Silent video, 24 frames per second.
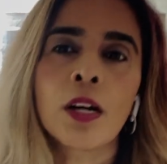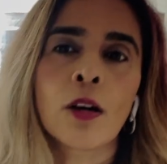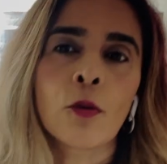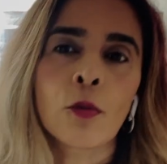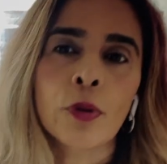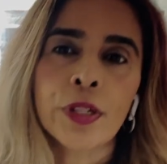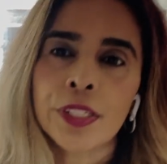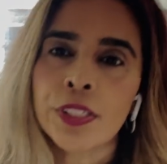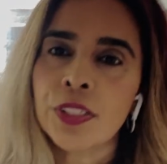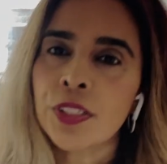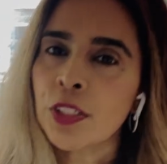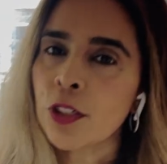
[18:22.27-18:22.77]
We
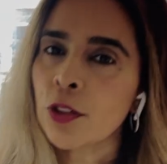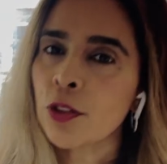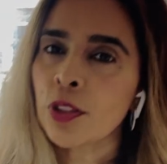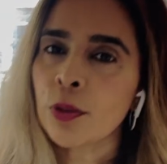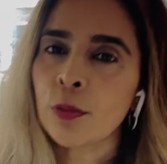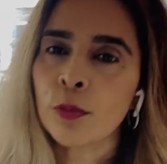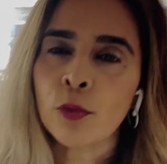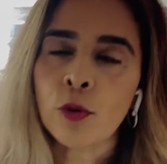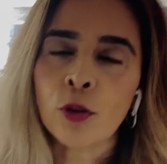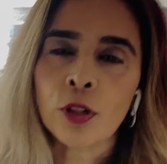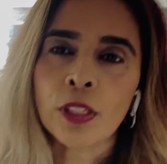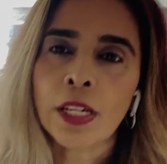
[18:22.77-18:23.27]
consider them
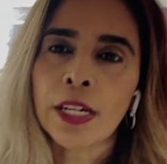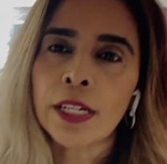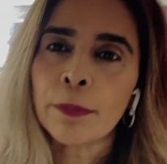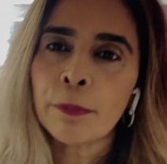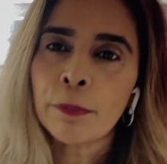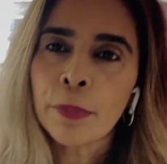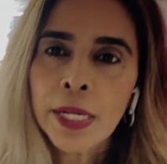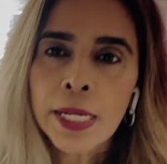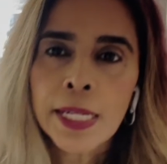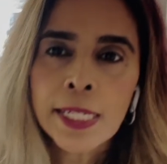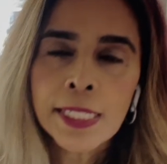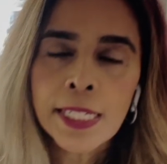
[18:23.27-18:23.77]
more like
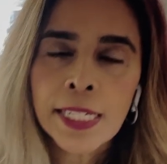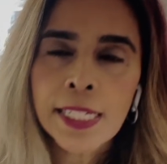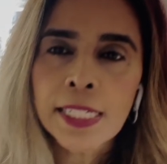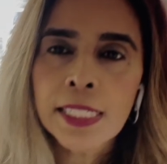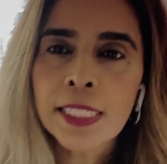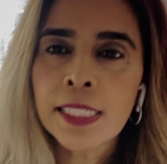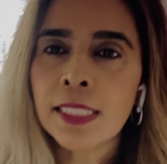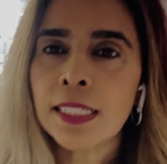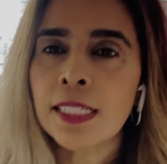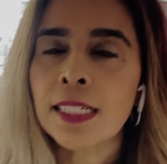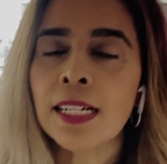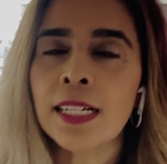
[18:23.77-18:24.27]

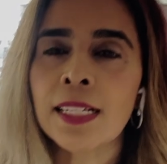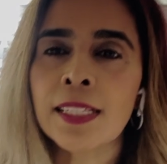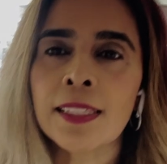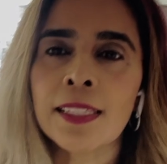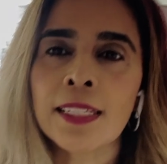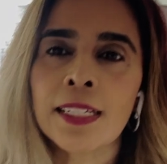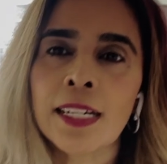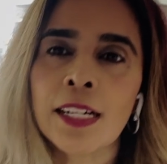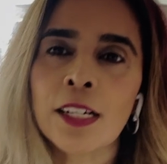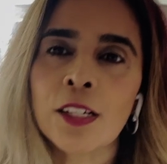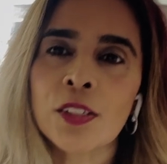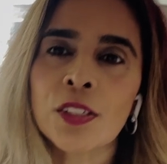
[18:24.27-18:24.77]
Band-Aids than
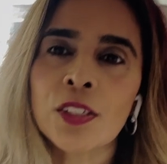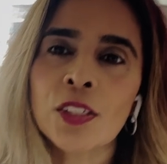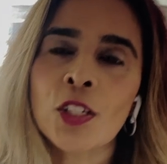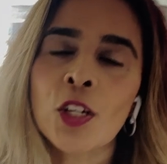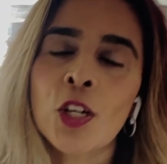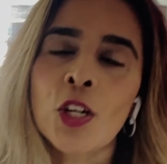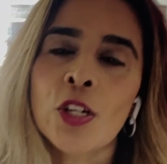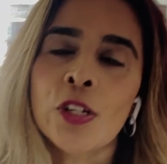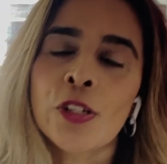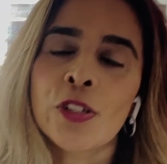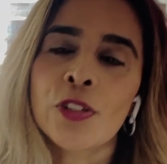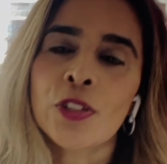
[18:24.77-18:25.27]
anything else.
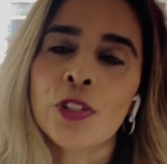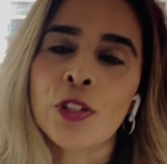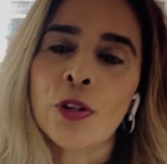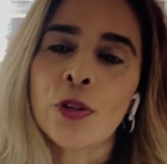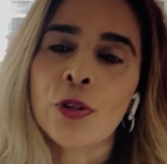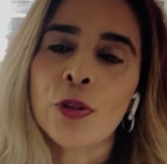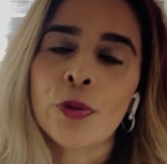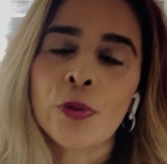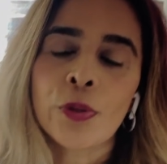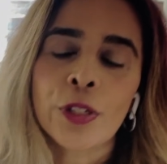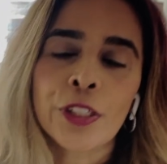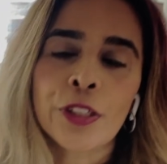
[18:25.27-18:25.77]

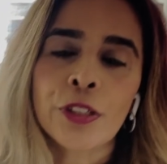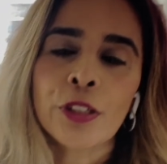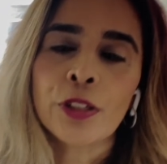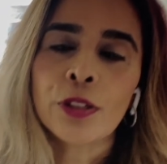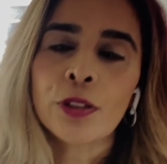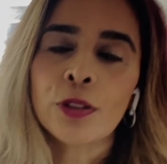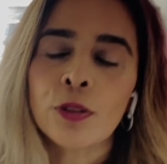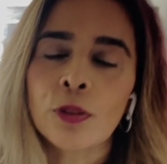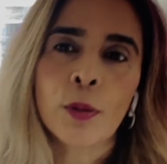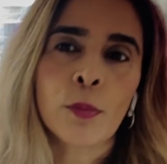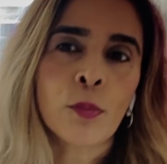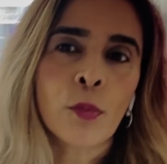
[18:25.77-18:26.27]
So,
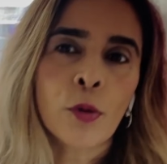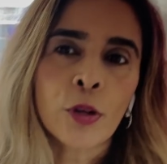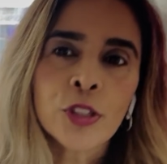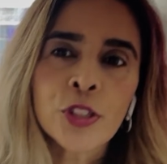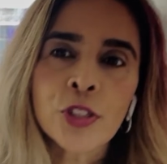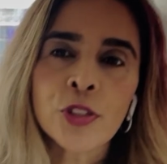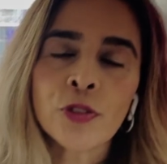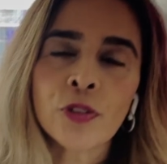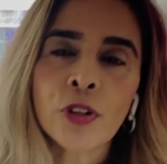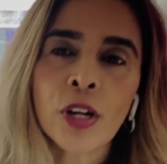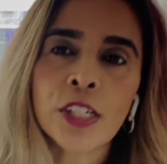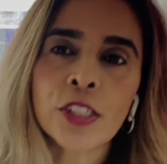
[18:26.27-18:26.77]

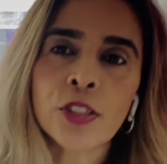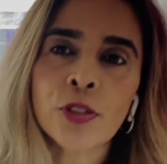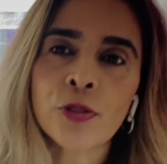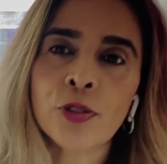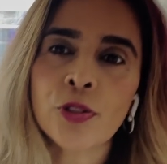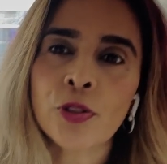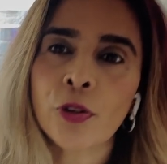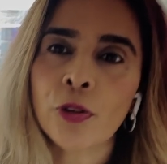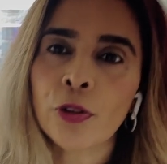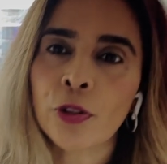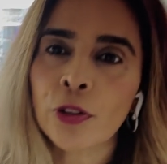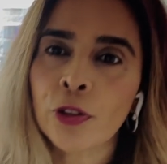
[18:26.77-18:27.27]

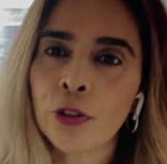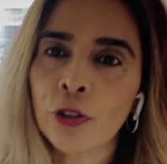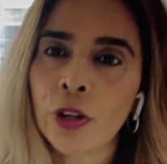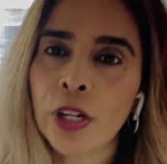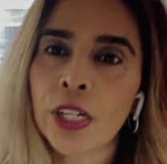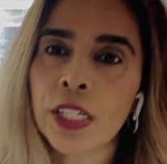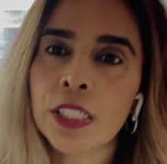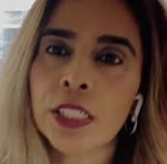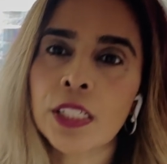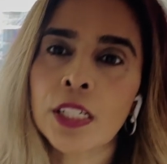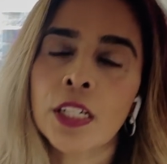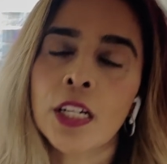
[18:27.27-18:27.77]
moisturizers are
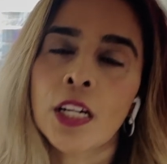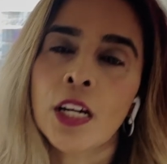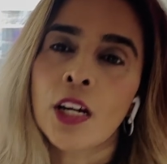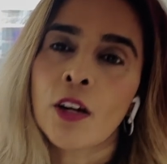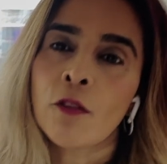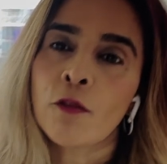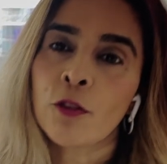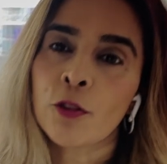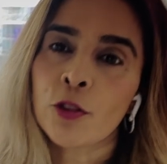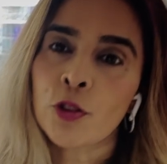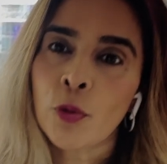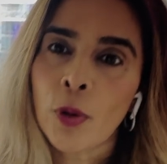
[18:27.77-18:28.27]
great
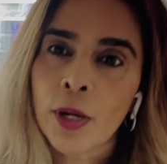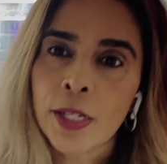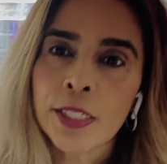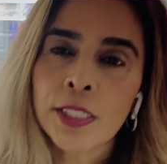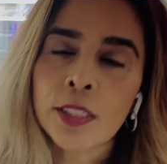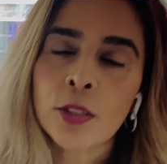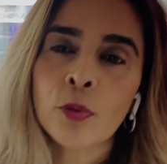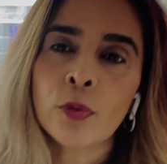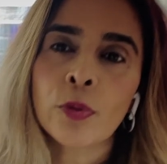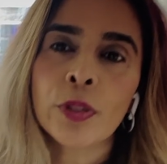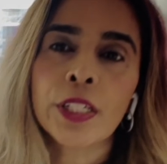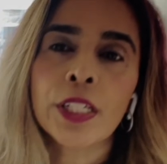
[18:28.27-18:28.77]
for twice
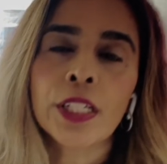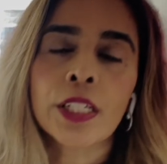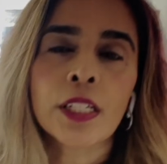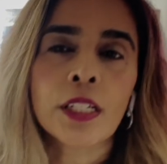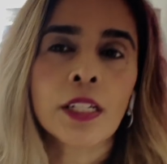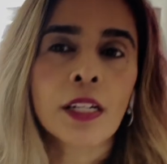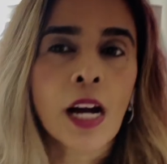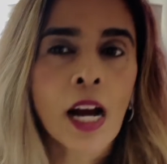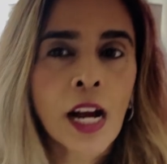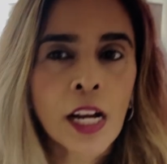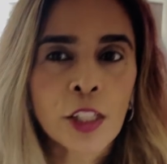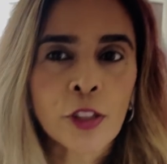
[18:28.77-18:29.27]
a week.
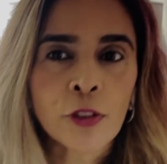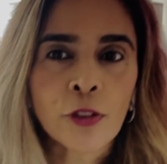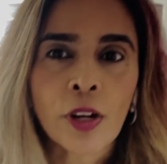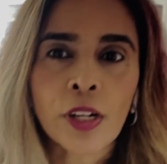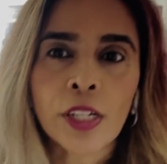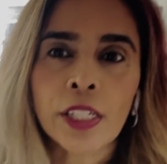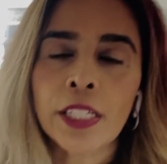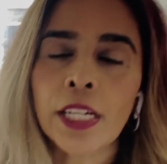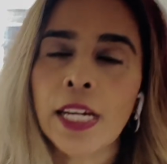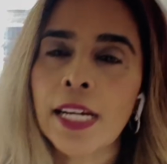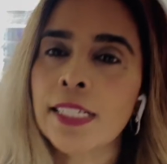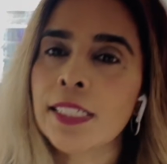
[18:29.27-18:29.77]

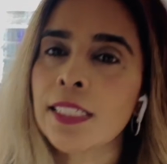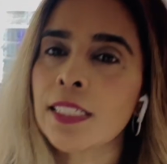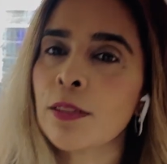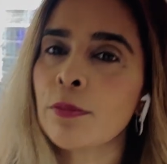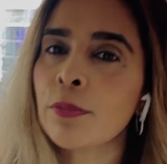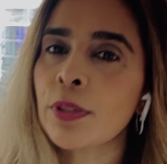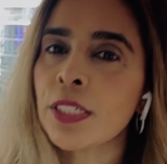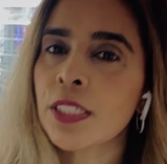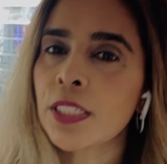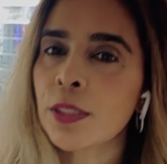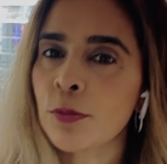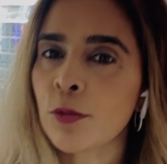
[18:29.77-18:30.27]
Hyaluronic
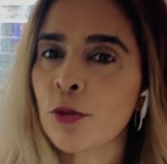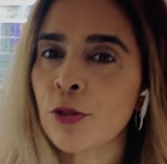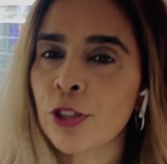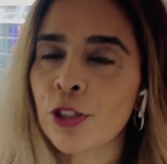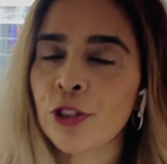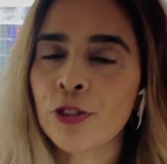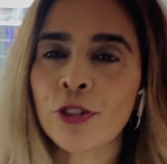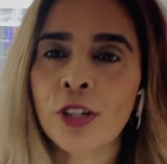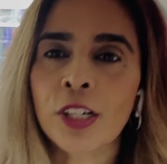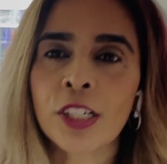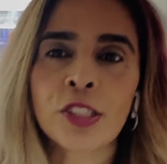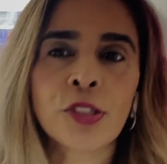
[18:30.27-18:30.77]
acid-based
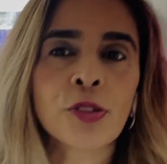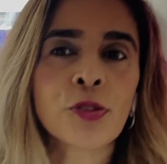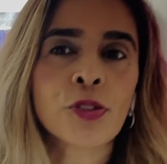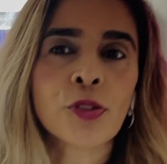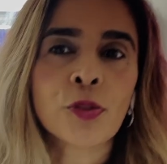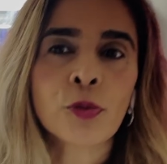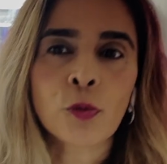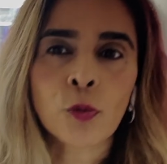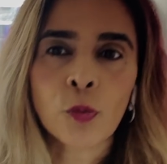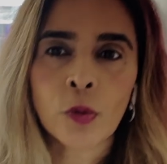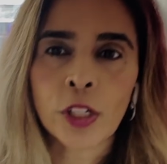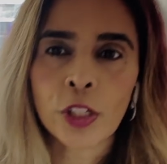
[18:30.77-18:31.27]
moisturizers
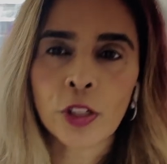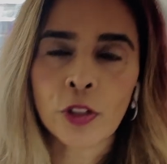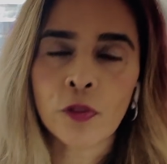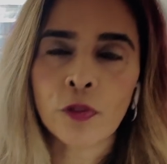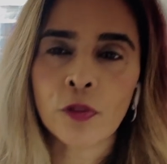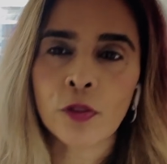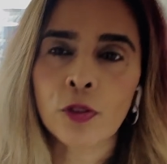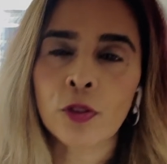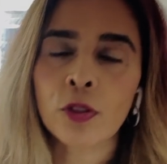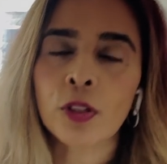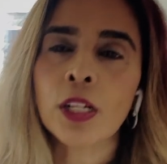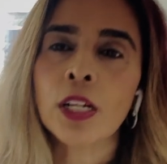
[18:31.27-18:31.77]
are
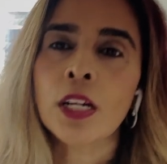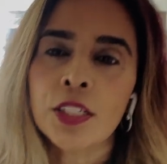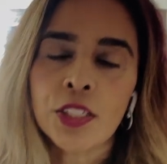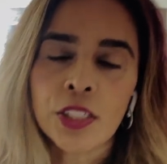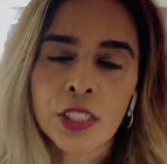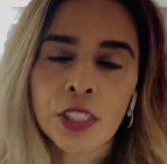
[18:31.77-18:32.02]
wonderful to